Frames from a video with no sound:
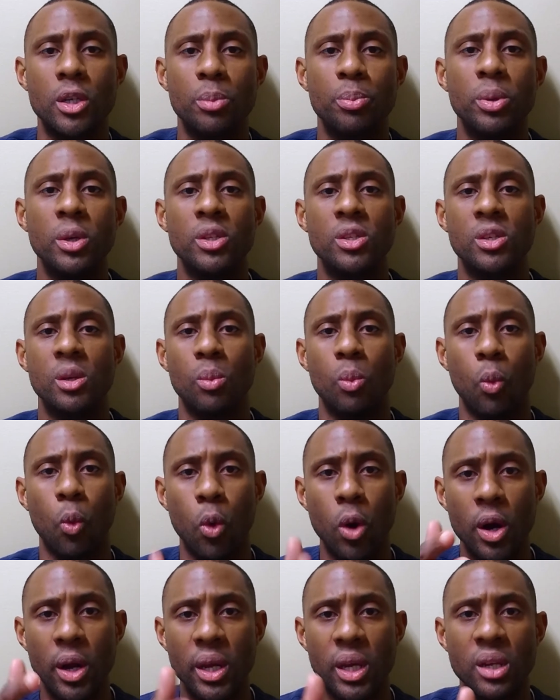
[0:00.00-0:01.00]
to put some
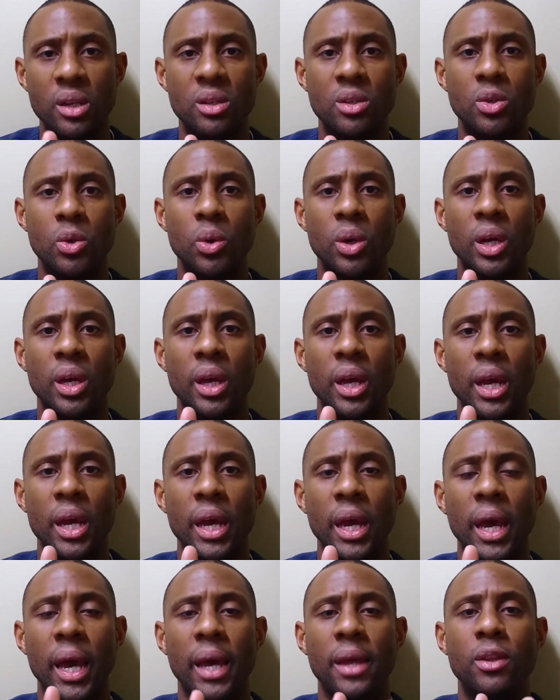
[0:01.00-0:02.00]
work into it
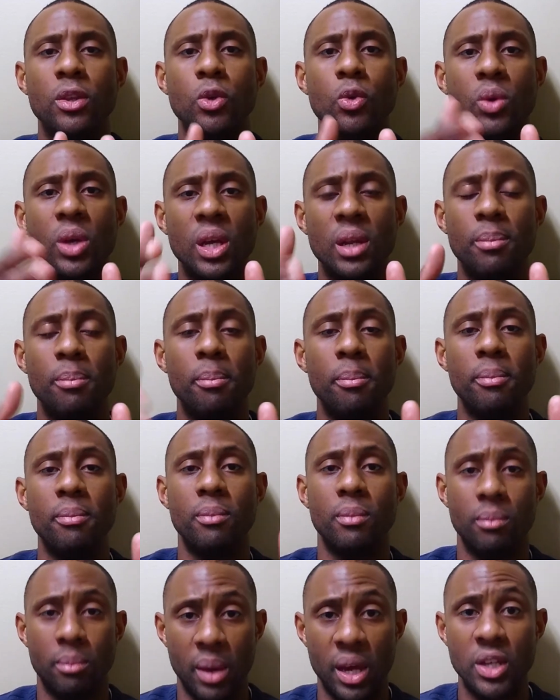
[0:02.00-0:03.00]
and you can
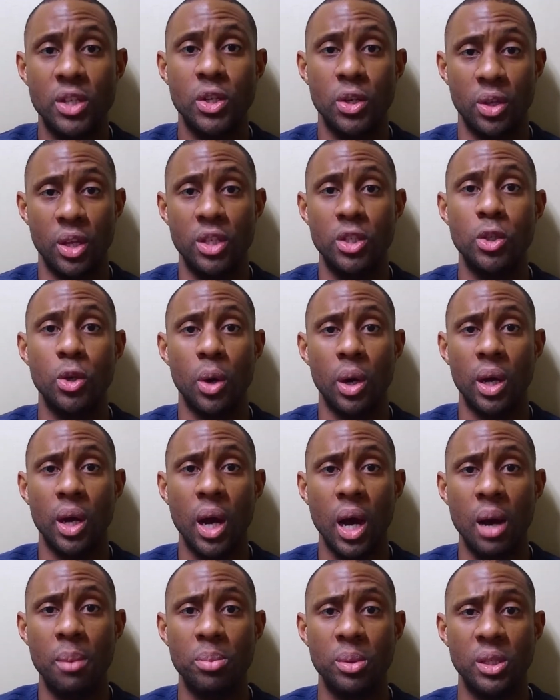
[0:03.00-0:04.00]
make sure that you
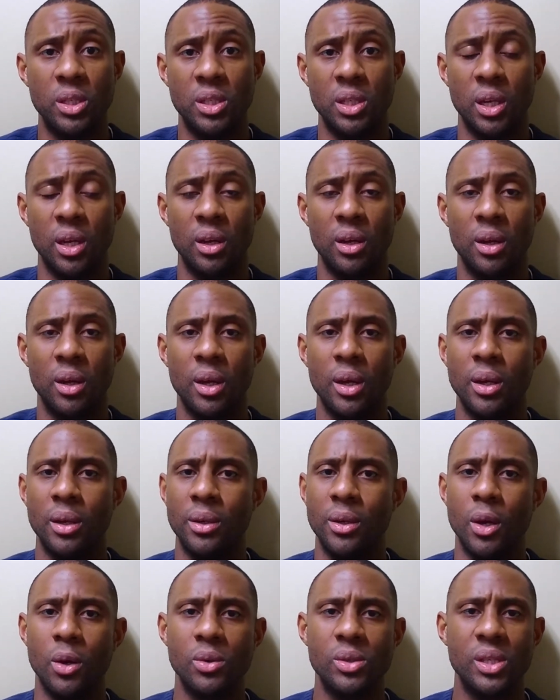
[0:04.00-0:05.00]
accomplish it.
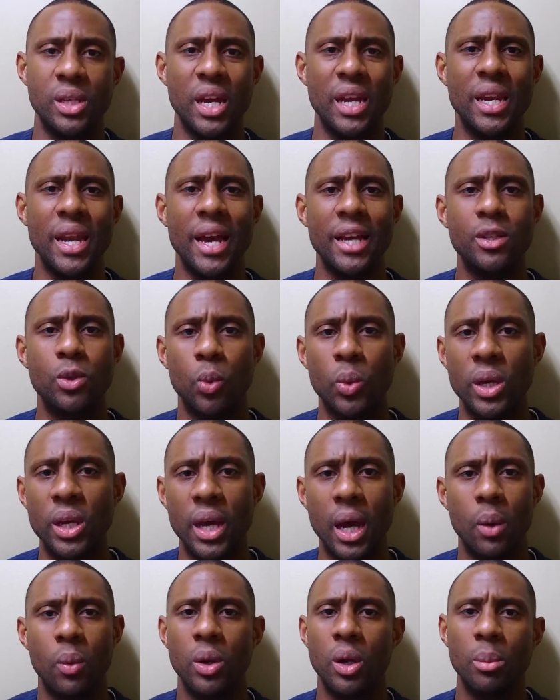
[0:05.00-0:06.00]
Don't say next week
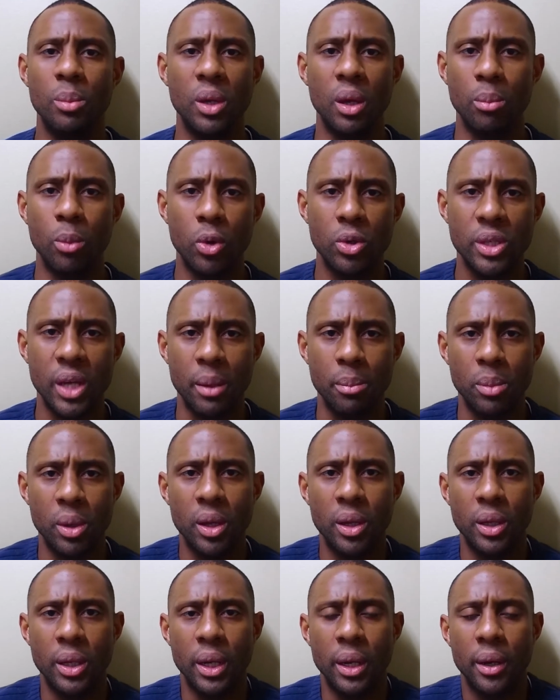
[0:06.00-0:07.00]
I want to be a
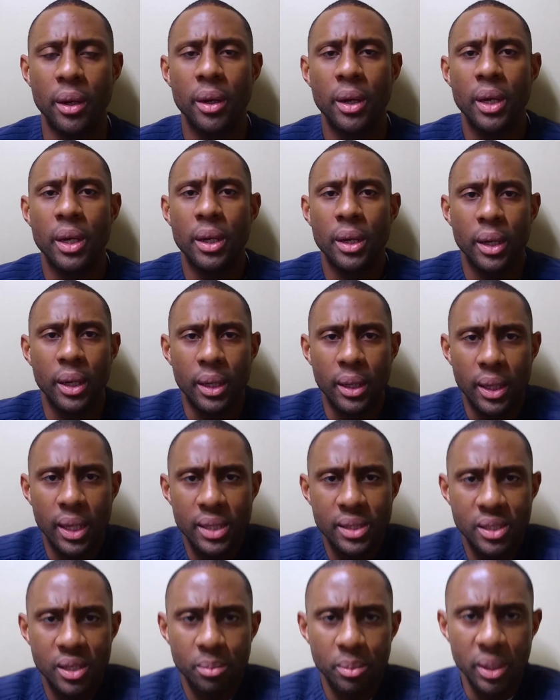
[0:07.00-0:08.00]
multimillionaire,
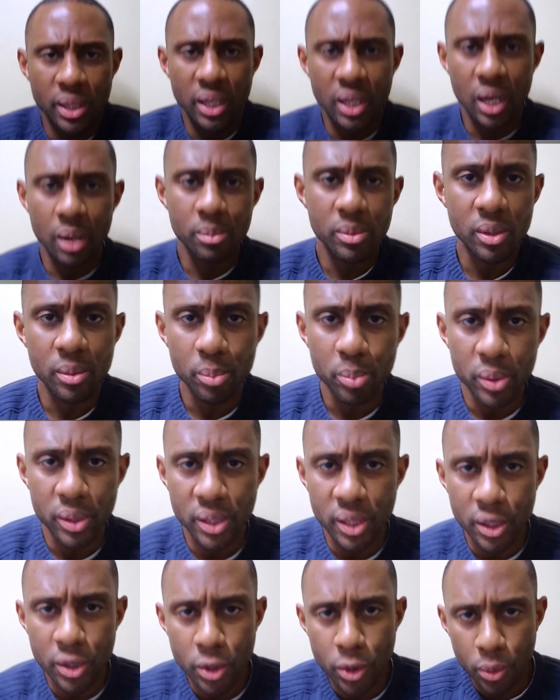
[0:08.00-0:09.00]
unless somebody comes and
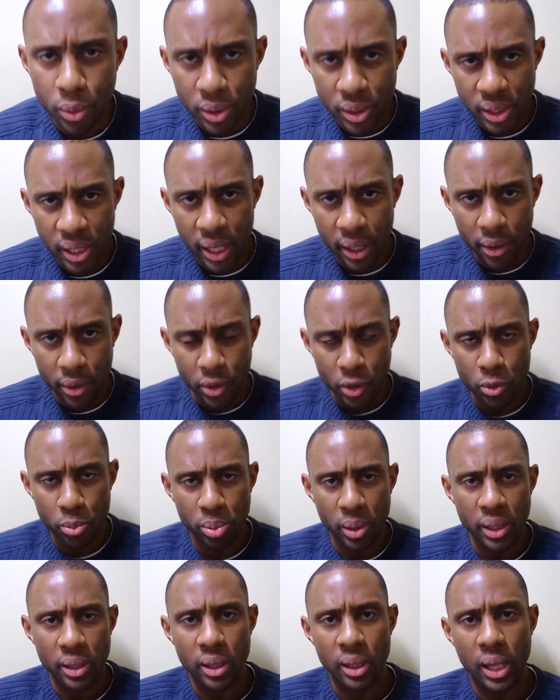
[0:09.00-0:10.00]
presents you a check or you
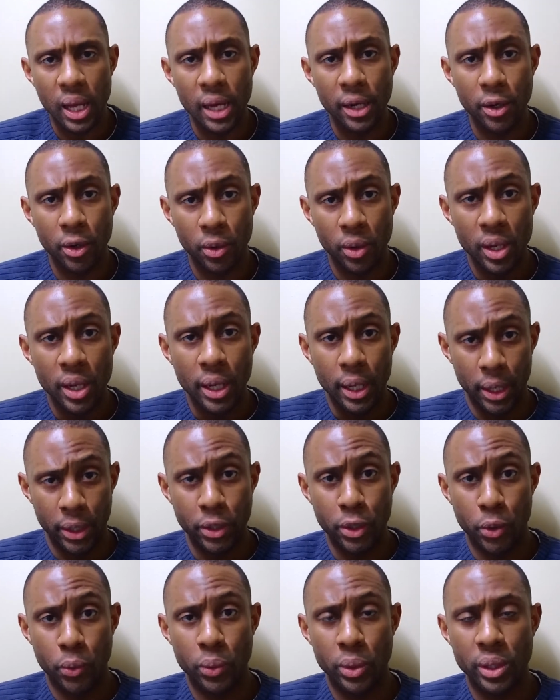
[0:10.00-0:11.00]
play the lotto and
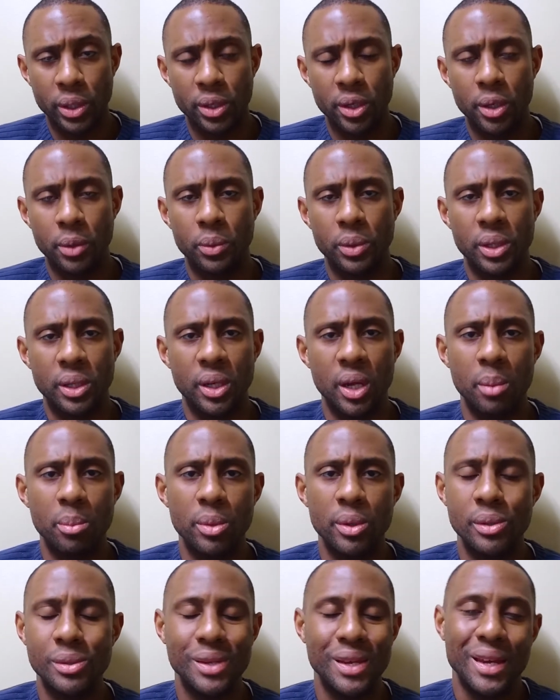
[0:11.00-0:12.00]
you're really good with the
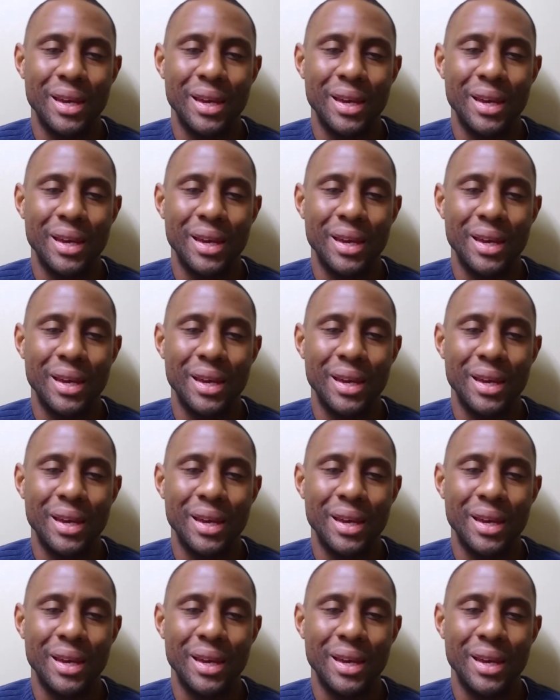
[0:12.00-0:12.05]
numbers.